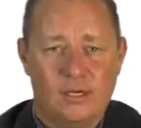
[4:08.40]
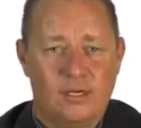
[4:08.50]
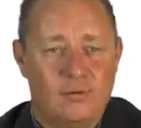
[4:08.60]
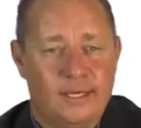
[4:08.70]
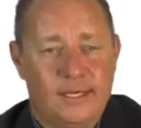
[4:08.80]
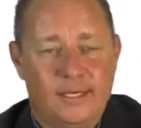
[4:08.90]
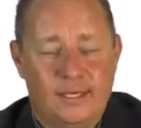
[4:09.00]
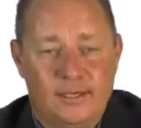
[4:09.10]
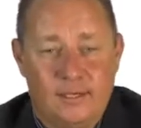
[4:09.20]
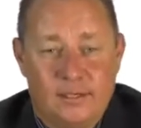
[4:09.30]

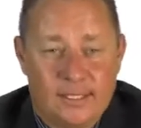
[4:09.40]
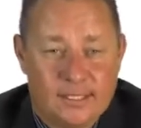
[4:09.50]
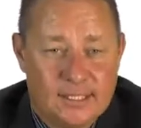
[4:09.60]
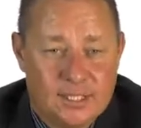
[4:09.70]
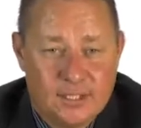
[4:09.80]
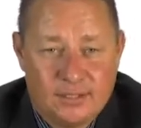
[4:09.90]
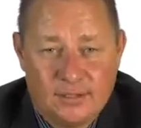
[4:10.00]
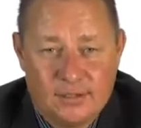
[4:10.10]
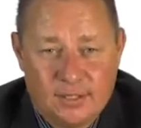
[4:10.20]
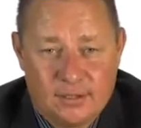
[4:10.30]
We look at a section
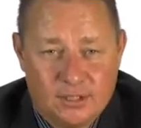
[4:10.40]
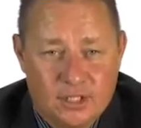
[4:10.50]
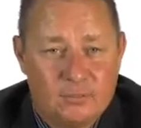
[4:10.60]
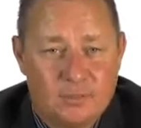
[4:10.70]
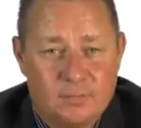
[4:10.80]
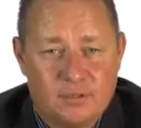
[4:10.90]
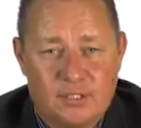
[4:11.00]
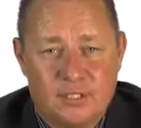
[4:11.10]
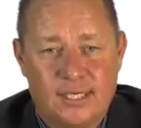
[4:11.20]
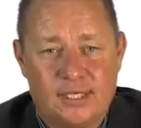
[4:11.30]
on the Consumer
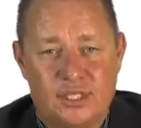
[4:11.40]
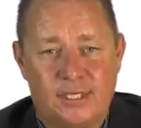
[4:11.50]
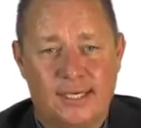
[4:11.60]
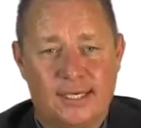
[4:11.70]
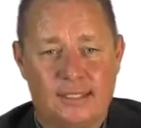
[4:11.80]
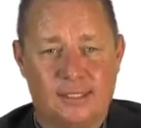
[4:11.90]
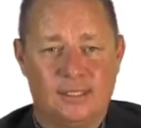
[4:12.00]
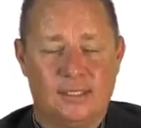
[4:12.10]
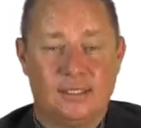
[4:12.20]
Protection Act.